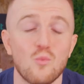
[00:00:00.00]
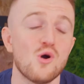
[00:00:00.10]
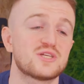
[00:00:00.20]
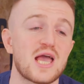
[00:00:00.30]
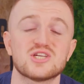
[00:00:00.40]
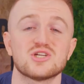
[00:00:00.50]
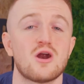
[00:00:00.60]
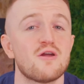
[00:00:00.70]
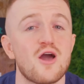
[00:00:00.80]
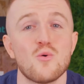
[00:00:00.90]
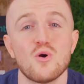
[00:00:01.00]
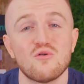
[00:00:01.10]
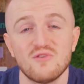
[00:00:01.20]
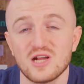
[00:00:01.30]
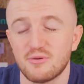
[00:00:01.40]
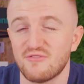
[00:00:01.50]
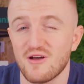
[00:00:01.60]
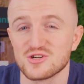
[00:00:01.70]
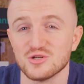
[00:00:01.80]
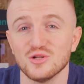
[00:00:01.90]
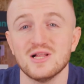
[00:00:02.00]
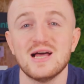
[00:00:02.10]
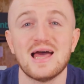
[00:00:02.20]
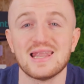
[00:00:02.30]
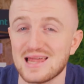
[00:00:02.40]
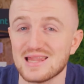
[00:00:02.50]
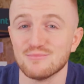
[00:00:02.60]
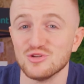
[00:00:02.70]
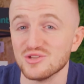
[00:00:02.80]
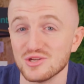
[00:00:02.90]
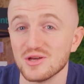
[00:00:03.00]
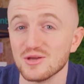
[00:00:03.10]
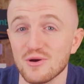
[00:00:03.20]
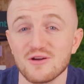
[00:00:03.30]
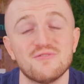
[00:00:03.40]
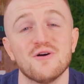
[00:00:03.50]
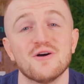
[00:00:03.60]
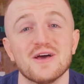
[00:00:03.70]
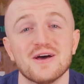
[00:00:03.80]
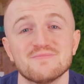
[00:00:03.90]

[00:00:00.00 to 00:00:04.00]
Worst case scenario, ring a professional and let them do the dirty work for you.